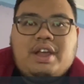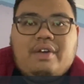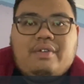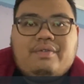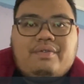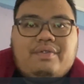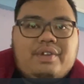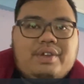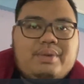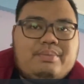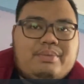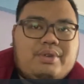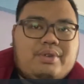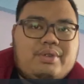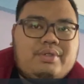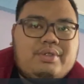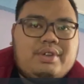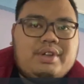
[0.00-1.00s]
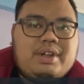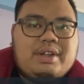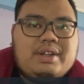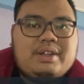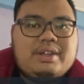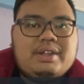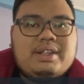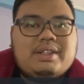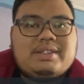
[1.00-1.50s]
Furthermore,
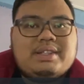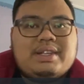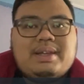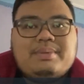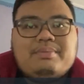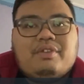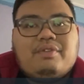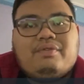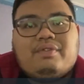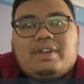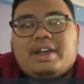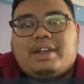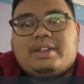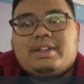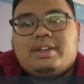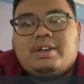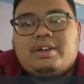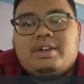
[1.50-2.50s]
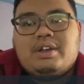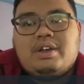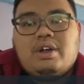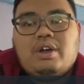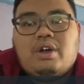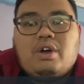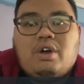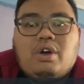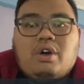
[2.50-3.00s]
the time of flight
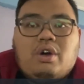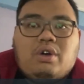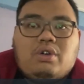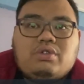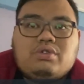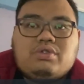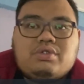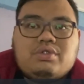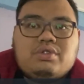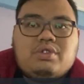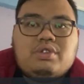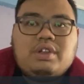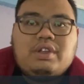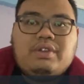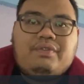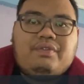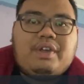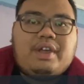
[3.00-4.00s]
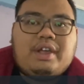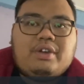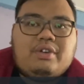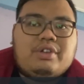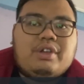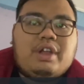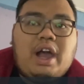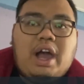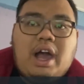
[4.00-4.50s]
also affect
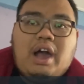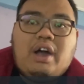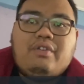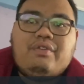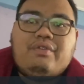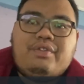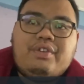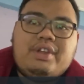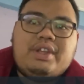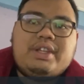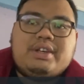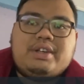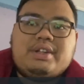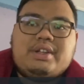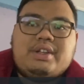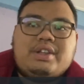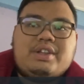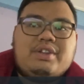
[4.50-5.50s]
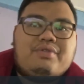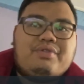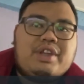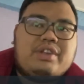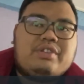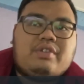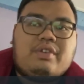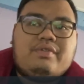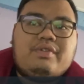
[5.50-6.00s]
on how further the
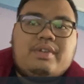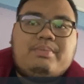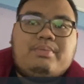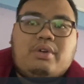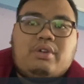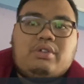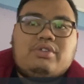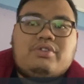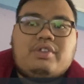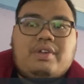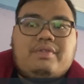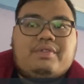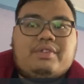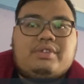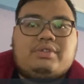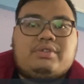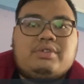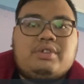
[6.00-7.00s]
range of the ball traveled.